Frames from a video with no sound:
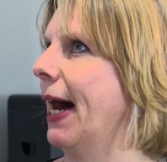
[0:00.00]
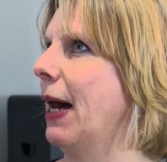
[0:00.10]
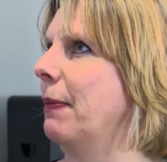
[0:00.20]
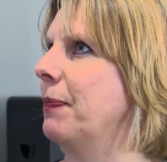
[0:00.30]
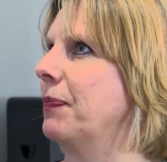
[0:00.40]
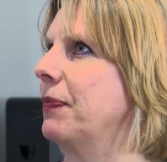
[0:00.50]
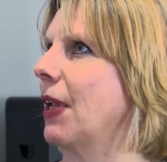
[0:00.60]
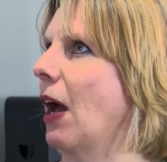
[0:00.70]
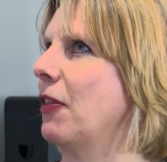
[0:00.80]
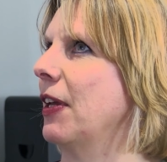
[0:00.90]

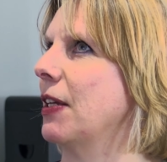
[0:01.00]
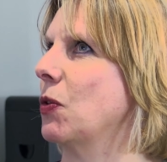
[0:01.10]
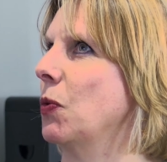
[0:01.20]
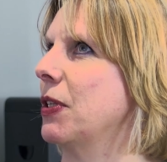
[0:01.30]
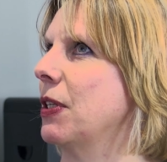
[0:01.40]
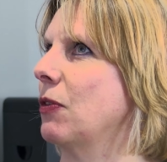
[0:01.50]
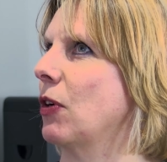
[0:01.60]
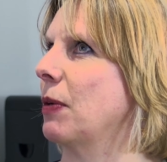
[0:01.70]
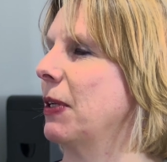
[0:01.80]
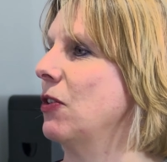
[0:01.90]
I think it's always
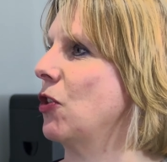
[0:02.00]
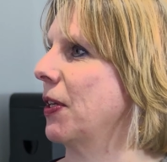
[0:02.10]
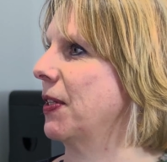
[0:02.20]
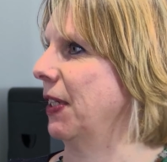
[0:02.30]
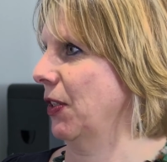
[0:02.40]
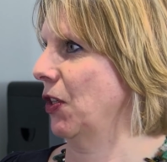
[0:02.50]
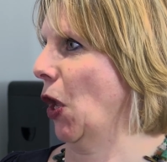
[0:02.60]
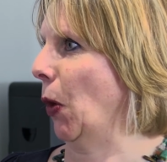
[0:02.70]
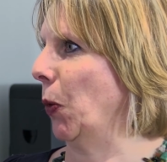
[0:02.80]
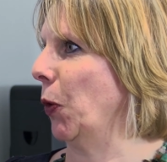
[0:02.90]
incredibly interesting to
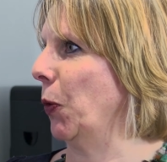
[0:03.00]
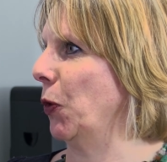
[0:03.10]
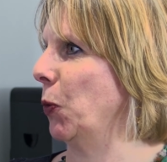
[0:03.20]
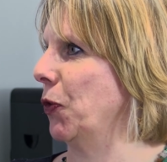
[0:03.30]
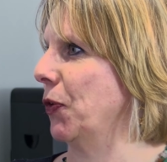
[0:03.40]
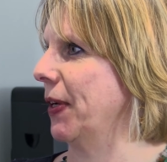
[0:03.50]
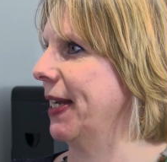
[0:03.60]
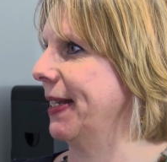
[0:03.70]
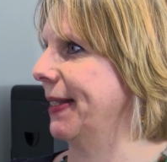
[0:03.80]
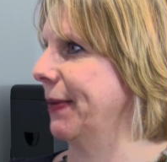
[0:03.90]
know who an author
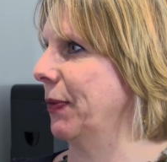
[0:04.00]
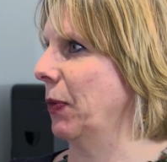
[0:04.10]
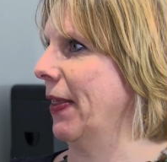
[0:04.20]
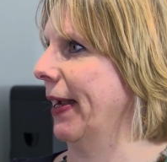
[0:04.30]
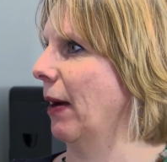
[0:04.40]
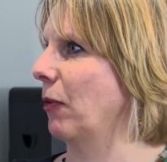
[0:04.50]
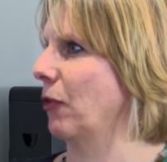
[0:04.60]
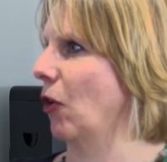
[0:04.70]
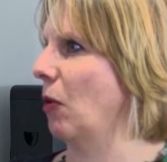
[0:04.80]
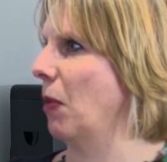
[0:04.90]
is and where they come
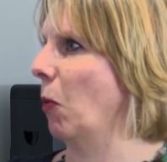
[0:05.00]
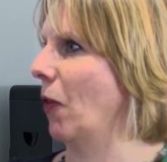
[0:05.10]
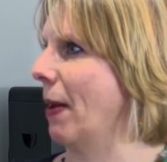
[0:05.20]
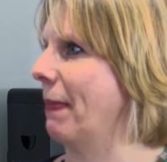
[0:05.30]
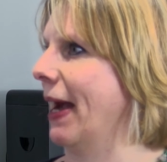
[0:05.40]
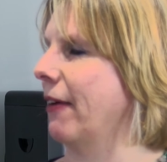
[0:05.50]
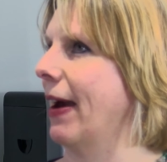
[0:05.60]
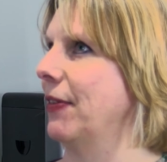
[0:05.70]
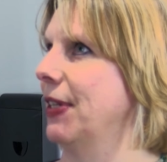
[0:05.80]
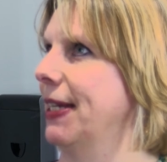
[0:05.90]
from and what their
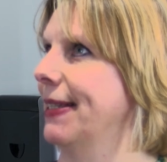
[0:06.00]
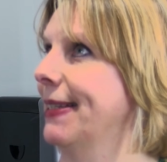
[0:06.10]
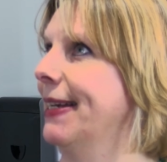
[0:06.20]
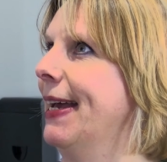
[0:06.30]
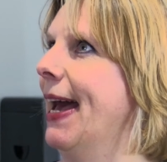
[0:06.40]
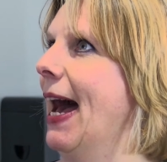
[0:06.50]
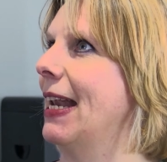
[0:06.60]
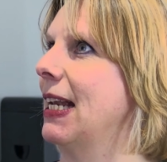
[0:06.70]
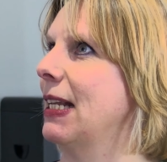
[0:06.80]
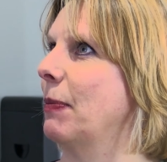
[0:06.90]
background is,
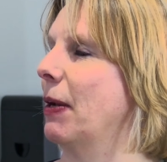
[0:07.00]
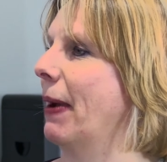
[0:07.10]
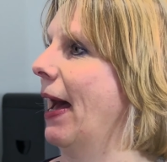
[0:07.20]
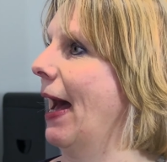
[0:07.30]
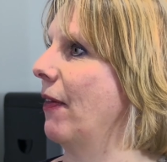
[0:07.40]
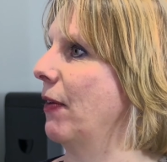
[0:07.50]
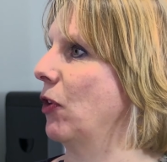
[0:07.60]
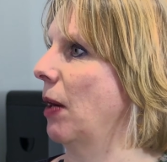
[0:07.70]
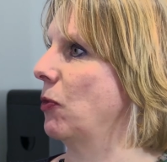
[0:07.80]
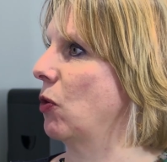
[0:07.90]
and a little bit about how
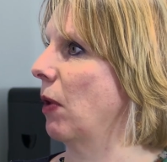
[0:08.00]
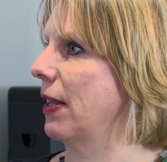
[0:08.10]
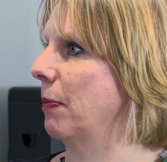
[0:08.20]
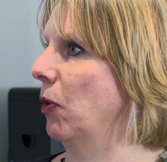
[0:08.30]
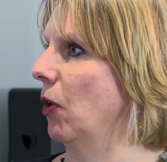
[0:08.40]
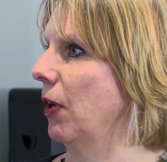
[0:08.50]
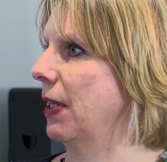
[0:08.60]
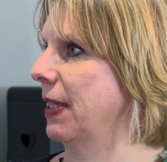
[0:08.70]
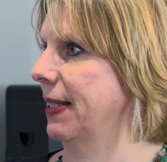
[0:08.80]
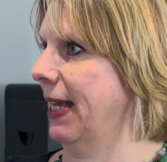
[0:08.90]
they've come to write the book.
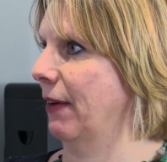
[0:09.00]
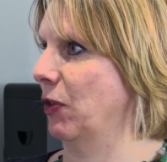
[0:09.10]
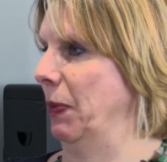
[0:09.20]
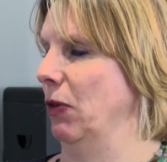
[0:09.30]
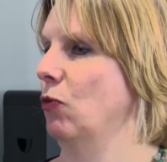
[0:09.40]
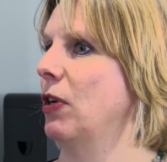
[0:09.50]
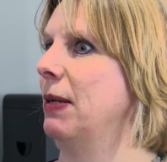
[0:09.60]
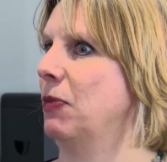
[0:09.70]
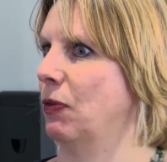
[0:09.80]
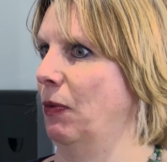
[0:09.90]
It doesn't have to be reams of